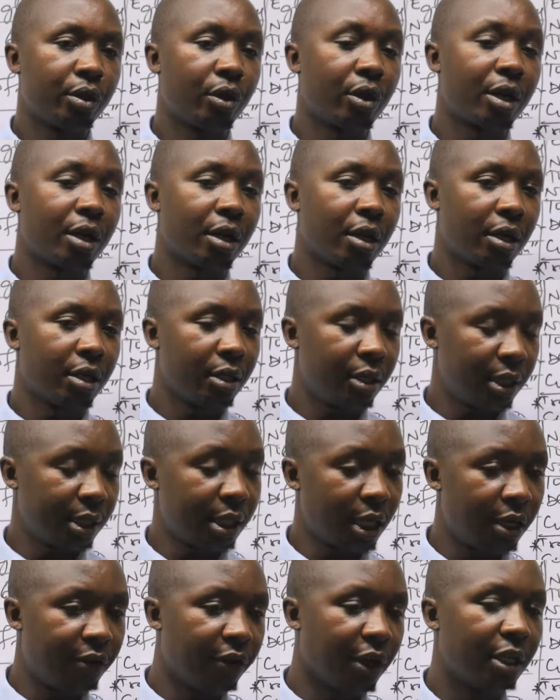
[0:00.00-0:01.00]
or this
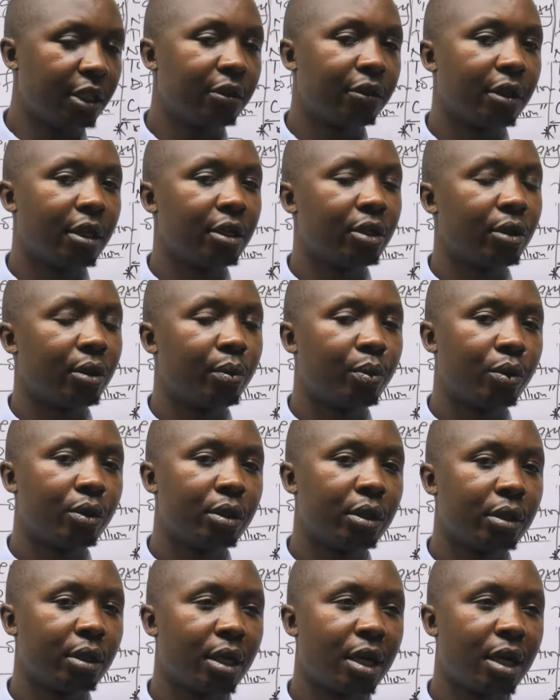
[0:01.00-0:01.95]
advanced financial reporting,